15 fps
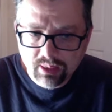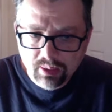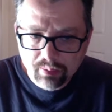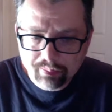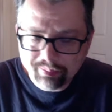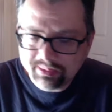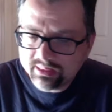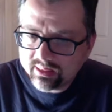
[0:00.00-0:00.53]

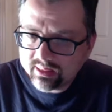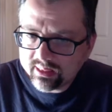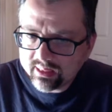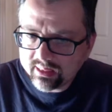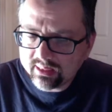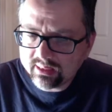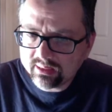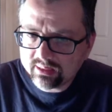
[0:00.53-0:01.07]
But the thing
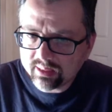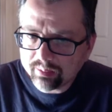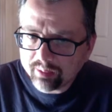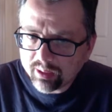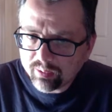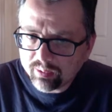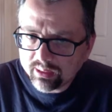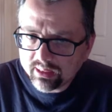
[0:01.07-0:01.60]
is, I'm
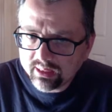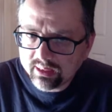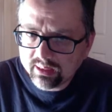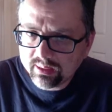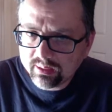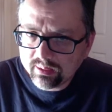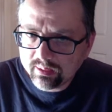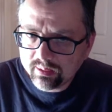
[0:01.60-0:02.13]
not really
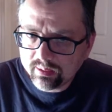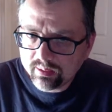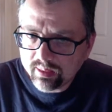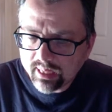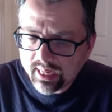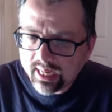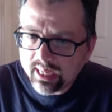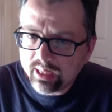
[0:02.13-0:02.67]

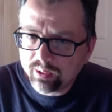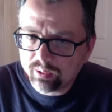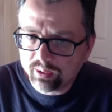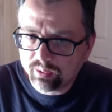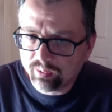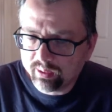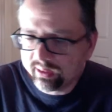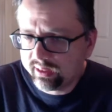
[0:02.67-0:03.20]
angry
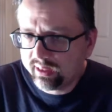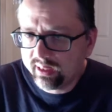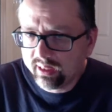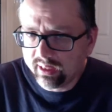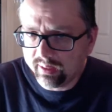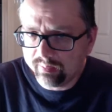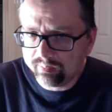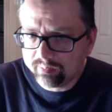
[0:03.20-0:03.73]
with
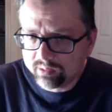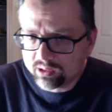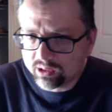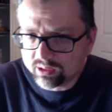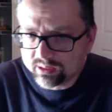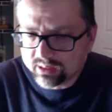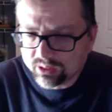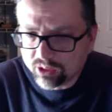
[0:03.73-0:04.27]
him
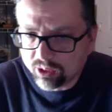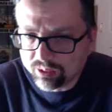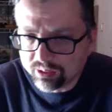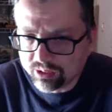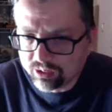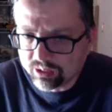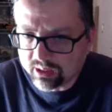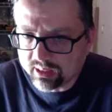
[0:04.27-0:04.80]
because I know that
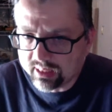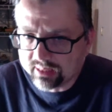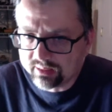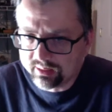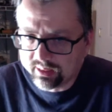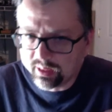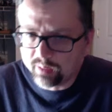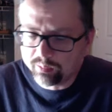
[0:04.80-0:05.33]
there's a lot of
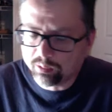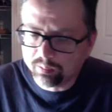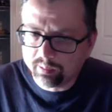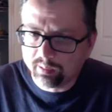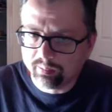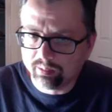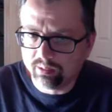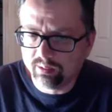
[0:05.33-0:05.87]
terrible
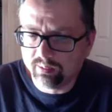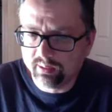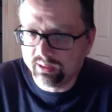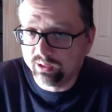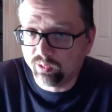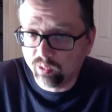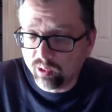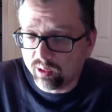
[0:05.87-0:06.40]
people in the
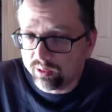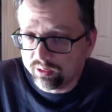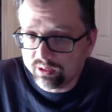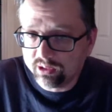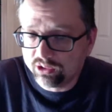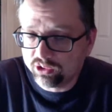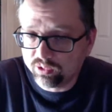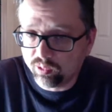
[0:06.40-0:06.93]
world.
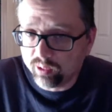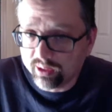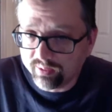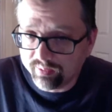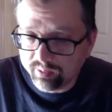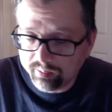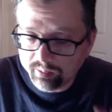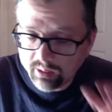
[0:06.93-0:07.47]
He's just one of
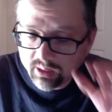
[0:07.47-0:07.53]
them.